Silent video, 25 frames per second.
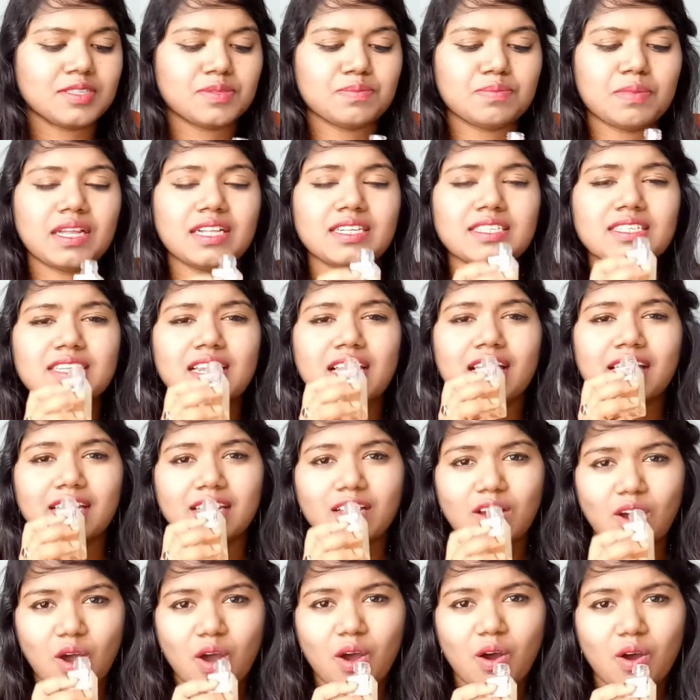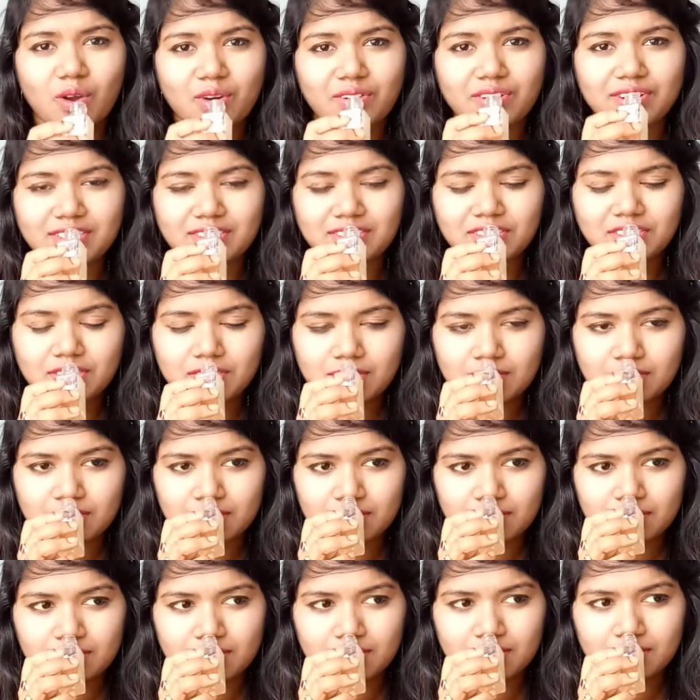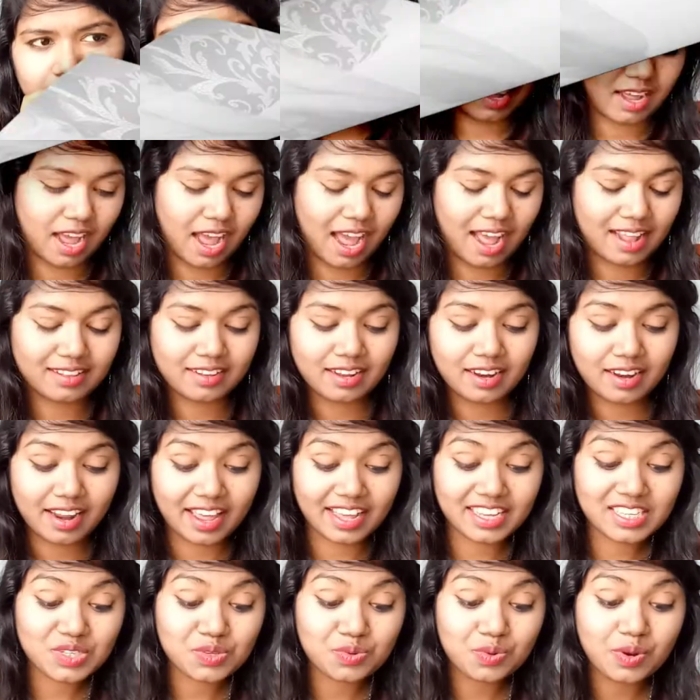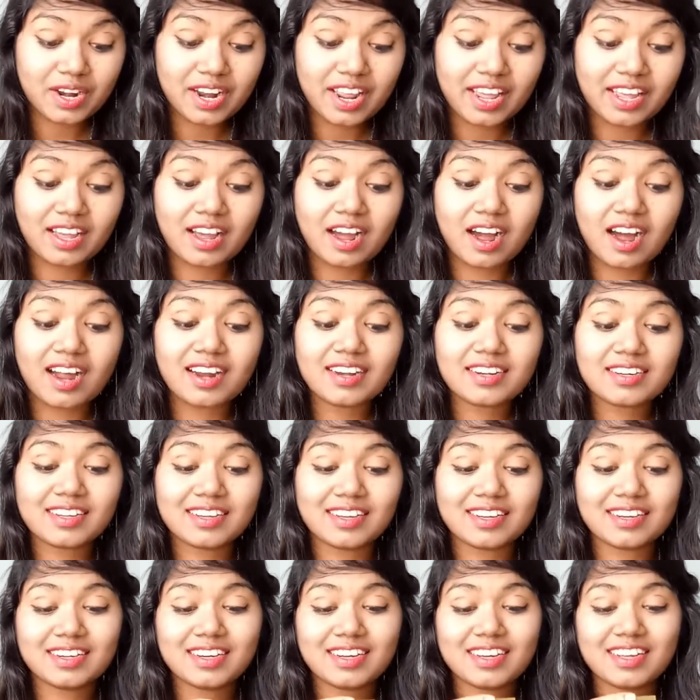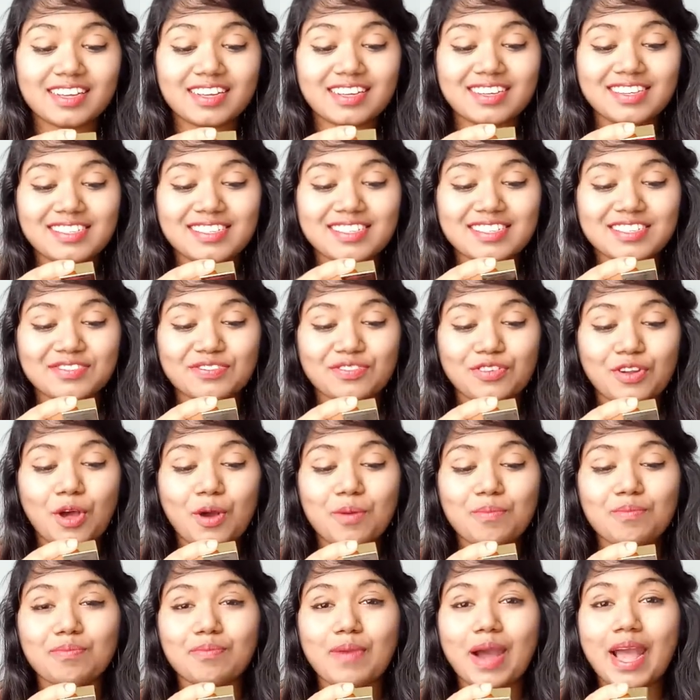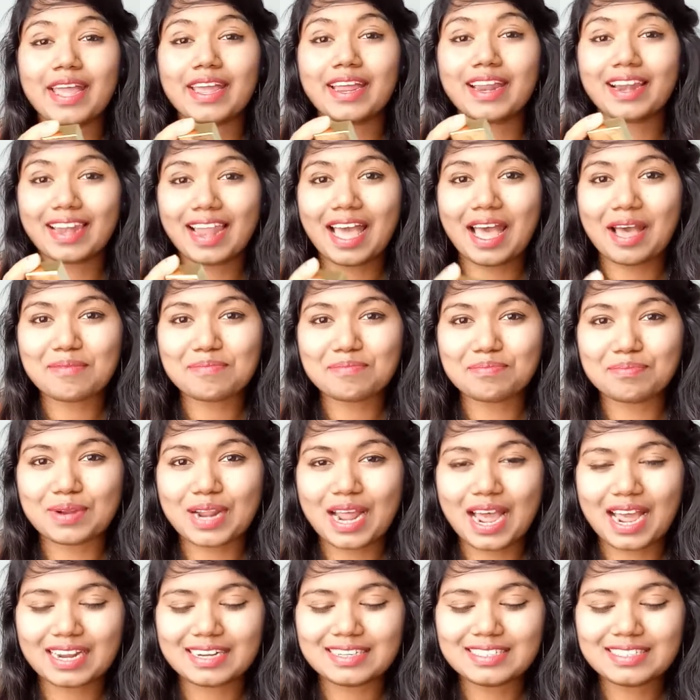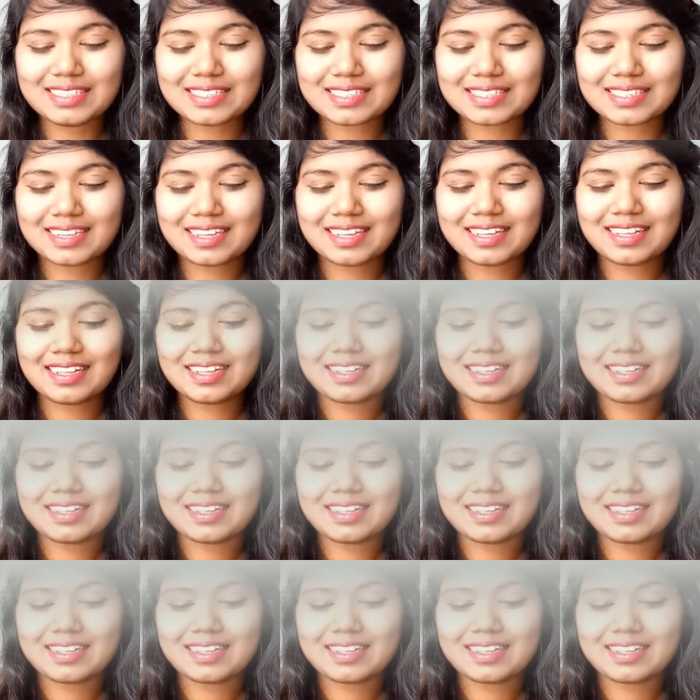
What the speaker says: and it smells like orange. And the next one I got here is from My Glam brand,